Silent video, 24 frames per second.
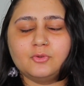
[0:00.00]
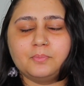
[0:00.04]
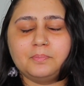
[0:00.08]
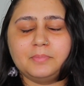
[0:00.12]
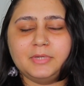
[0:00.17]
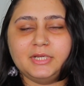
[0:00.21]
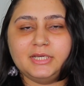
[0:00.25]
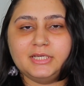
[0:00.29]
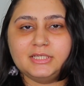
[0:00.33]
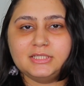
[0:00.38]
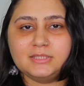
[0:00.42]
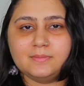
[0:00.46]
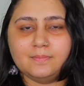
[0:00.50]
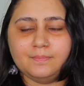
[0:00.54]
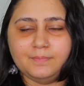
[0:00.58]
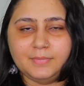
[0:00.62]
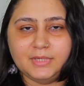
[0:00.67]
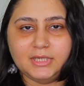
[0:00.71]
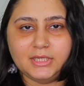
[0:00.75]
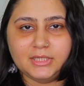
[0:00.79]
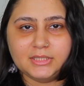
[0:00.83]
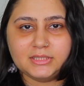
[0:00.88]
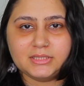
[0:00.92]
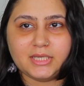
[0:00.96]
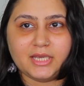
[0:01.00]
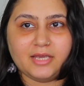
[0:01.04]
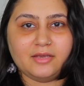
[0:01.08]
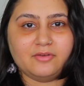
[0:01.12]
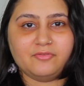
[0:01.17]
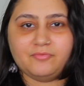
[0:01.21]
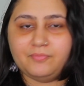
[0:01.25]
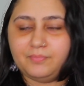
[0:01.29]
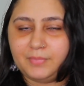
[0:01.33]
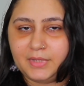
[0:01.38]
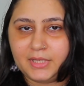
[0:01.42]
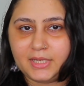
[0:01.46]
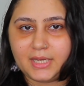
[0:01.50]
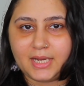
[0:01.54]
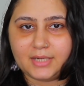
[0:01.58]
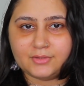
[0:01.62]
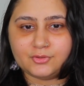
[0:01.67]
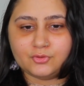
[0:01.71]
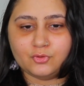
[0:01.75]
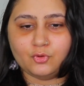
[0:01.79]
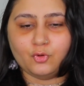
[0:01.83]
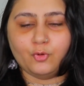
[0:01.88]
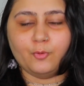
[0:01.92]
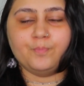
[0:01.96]
So please be safe, be
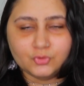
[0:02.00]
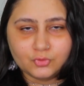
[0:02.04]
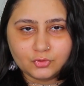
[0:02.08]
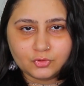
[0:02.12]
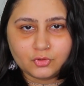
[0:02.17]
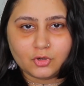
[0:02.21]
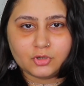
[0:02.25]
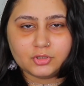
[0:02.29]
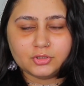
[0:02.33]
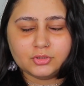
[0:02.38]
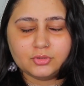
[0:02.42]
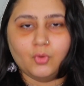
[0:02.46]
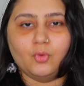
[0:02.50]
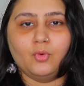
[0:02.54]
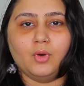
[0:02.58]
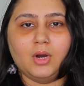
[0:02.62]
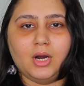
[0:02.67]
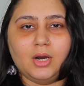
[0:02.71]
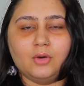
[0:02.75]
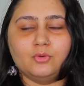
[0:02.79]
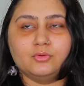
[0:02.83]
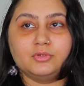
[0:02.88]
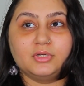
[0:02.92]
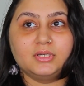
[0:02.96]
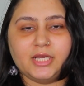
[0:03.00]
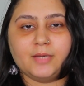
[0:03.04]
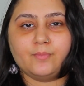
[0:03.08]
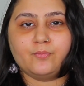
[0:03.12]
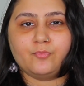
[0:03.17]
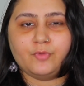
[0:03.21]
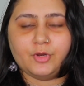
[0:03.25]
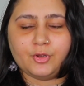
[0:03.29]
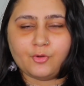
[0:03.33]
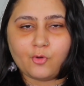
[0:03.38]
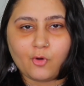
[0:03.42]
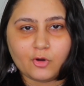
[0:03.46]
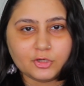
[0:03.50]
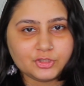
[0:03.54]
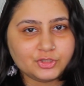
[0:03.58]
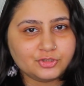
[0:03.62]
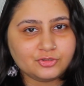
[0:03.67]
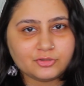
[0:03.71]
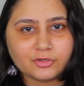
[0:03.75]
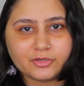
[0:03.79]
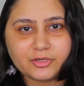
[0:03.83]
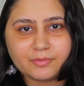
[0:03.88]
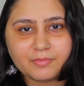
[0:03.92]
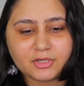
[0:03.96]
at home, do not go out, take
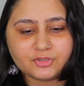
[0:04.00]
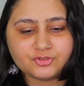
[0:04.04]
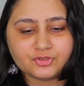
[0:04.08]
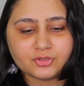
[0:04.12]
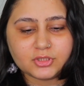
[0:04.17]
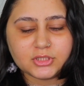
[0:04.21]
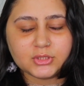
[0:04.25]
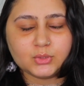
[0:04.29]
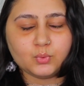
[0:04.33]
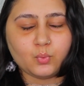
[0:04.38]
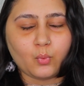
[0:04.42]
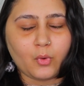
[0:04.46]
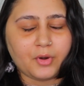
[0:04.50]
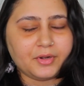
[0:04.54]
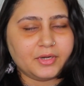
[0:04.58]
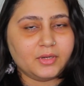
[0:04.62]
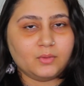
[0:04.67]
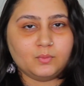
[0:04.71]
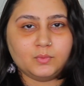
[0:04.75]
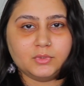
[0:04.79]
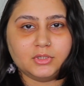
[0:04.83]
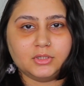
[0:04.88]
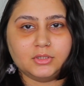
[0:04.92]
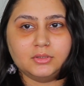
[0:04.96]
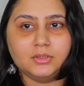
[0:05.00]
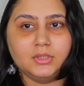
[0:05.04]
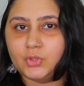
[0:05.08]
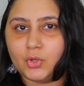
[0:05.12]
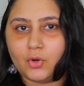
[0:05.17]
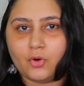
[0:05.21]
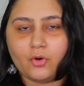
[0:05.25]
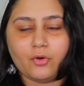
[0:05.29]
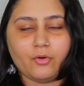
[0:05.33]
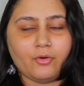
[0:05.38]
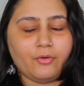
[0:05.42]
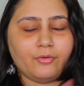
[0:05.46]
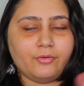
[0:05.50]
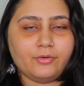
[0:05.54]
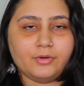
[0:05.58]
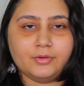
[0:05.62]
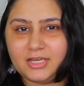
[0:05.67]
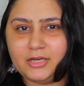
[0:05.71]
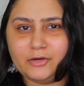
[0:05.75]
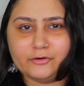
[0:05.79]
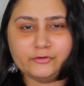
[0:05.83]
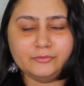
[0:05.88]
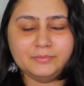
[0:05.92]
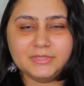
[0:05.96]
precautionary measures, whatever your
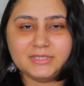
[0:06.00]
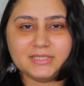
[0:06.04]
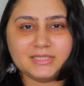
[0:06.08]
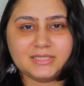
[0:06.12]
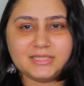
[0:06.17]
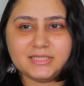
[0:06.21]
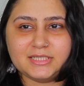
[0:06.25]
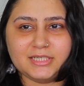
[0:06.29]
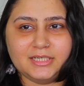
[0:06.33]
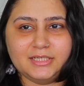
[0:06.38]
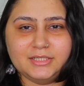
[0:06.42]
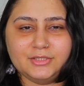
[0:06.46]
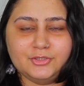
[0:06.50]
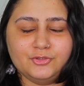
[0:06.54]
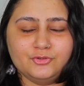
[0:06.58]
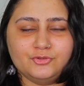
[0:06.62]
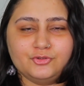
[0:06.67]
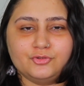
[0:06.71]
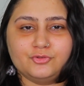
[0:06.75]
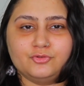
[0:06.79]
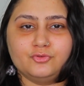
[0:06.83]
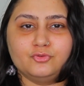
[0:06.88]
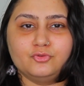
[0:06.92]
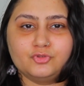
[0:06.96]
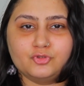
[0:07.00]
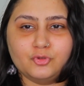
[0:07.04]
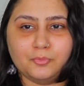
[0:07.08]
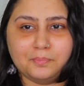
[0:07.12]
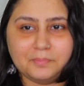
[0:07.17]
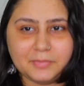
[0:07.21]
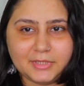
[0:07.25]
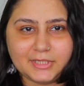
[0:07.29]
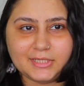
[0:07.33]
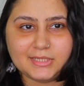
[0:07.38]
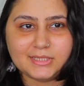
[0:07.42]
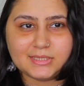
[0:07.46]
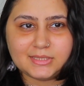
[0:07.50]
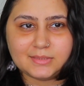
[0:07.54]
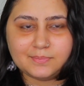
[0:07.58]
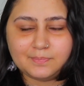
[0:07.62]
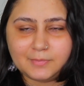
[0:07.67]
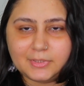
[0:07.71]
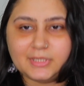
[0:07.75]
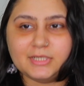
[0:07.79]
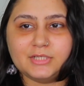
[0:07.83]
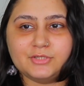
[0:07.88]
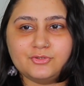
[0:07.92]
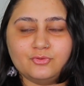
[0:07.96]
government is telling you to do. So please
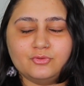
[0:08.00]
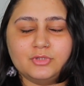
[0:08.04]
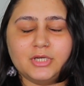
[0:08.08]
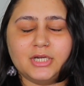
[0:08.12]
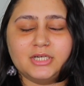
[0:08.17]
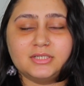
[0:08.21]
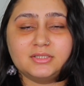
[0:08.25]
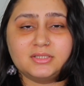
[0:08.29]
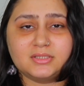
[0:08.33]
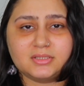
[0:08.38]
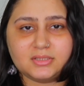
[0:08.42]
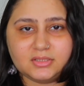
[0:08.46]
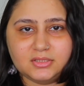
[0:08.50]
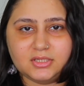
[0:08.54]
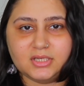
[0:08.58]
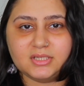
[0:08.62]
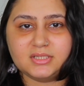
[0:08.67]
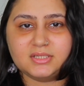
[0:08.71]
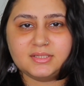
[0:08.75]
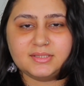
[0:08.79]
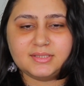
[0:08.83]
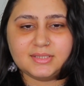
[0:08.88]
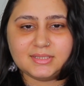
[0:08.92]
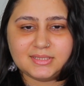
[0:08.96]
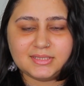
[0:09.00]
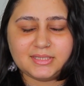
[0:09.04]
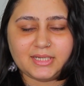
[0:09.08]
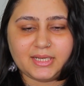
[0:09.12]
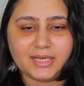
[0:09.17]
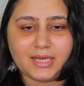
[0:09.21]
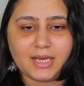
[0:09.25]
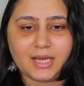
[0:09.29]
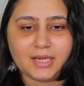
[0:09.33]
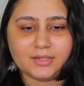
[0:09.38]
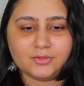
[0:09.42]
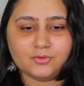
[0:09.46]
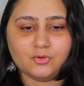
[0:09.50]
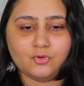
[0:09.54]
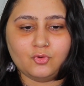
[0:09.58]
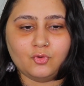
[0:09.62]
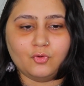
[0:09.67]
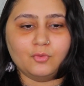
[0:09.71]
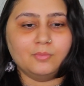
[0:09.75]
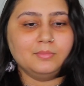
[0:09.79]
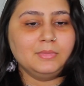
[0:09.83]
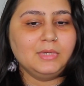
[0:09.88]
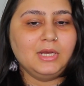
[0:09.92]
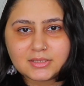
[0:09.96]
do that. Just stay at
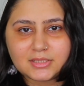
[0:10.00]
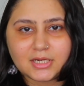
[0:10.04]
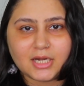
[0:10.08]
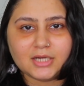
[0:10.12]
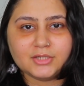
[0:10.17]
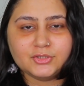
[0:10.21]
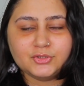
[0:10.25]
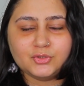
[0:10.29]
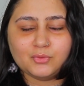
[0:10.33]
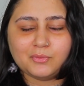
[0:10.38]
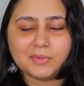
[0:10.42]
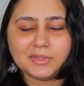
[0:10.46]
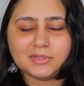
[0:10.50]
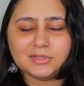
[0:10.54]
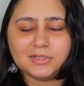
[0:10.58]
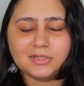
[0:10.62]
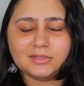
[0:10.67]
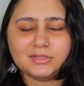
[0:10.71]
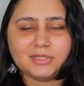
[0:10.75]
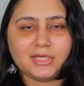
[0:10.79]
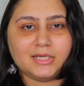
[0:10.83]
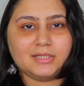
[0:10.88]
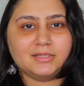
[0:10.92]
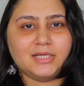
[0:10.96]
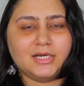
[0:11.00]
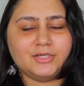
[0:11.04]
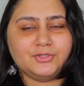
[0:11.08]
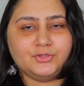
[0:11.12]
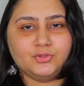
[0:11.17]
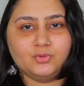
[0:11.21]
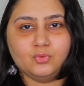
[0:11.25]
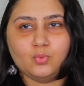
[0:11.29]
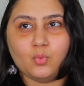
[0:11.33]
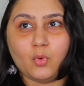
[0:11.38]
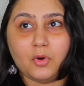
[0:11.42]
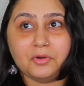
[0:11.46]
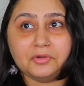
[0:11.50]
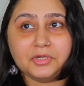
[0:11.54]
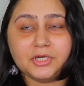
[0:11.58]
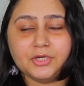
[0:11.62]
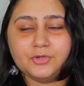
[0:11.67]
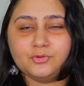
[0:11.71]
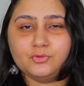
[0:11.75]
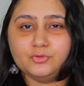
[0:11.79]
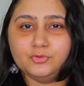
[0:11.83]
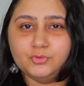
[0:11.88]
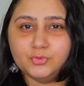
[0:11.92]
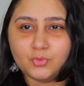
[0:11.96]
home, start doing the thing that you
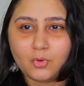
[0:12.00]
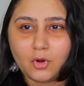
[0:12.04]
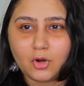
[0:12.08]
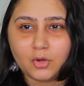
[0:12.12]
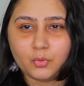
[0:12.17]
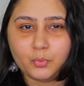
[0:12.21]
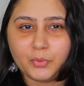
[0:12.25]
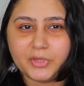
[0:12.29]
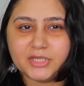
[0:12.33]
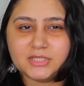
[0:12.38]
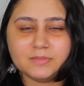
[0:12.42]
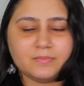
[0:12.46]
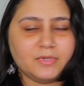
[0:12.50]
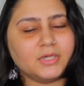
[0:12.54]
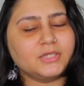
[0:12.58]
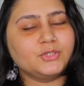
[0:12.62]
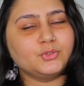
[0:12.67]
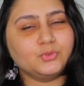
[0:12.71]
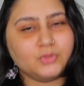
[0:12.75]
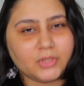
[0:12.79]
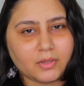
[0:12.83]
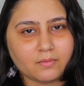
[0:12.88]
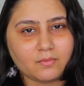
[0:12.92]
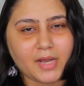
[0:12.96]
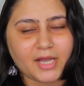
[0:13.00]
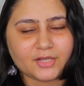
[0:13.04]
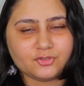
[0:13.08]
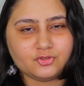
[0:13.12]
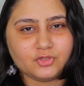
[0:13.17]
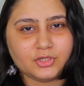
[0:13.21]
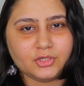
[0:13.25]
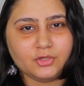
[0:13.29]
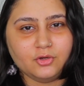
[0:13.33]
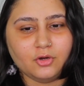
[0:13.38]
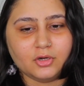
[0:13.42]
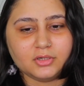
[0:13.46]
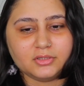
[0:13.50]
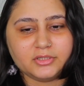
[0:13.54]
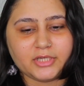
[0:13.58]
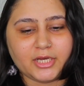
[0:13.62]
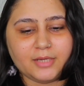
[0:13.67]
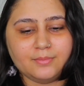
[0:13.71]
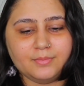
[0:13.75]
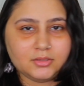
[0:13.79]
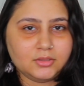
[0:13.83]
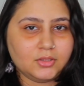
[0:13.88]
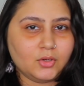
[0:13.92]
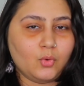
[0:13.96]
wanted to do always but you never actually got
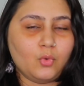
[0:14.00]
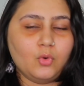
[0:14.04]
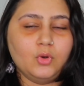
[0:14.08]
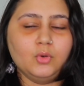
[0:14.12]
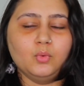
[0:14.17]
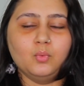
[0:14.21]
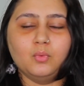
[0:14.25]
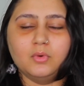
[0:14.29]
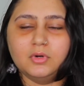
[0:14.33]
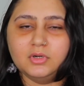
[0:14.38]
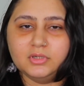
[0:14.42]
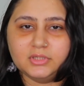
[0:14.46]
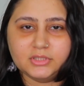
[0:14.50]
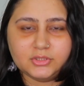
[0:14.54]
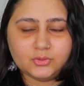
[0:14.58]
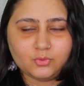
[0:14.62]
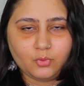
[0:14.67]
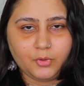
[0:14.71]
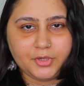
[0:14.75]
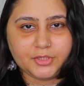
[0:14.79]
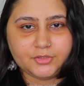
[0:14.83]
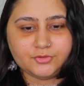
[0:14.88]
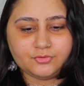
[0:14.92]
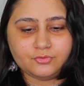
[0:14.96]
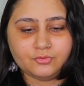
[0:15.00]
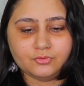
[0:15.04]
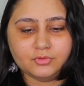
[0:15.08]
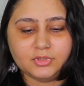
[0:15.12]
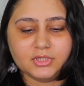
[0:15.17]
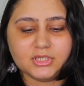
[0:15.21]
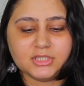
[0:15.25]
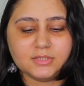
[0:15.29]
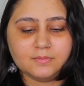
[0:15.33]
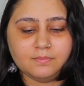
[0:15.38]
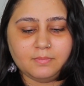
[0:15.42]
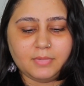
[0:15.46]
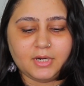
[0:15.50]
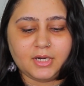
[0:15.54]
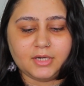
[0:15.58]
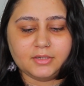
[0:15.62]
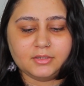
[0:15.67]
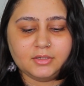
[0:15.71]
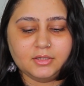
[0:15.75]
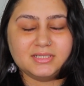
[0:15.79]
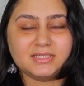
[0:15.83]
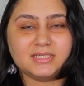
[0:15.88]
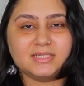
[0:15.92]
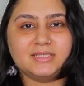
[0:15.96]
time. The whole world is going through this,
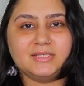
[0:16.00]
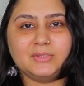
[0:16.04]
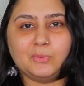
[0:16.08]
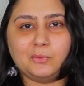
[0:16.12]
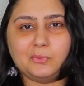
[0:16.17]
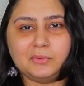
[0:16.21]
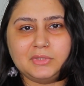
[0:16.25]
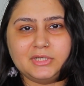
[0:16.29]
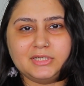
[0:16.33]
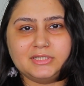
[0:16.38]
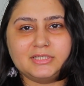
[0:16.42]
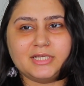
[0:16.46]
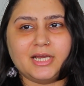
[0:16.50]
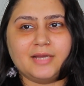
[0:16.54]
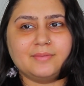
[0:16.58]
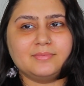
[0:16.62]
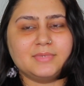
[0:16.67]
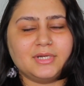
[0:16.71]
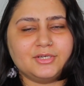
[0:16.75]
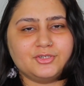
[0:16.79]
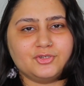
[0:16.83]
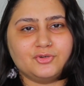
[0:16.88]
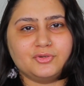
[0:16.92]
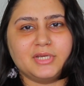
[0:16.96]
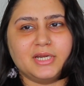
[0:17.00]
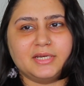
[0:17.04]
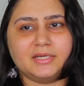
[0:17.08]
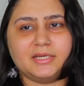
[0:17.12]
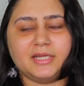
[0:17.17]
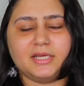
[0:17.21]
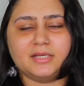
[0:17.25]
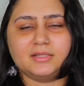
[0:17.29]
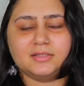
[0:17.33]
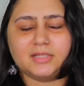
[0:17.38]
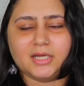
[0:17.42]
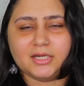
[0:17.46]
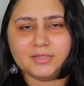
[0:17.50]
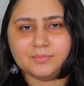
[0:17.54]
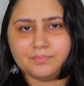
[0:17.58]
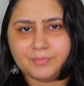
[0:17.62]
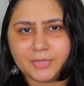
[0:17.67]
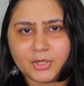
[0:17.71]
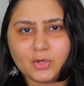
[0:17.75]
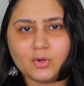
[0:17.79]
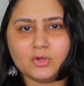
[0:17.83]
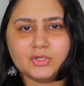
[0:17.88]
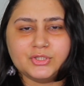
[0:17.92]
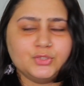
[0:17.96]
but this is the only time that you're getting that
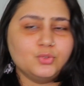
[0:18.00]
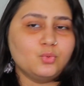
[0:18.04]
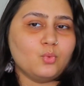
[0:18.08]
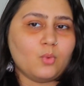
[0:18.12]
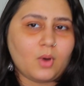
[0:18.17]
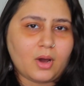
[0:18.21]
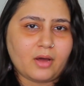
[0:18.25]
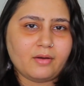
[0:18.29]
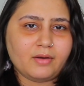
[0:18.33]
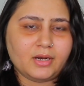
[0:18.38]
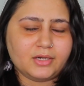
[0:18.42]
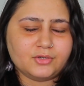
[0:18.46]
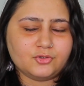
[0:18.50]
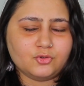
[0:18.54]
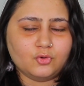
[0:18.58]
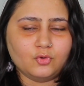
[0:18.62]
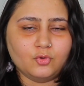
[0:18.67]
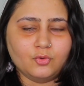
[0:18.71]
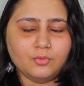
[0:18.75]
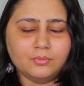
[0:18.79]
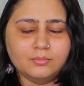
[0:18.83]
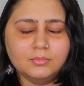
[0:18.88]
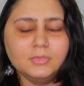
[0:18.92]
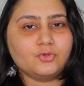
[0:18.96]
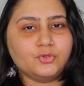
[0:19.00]
because you are at home.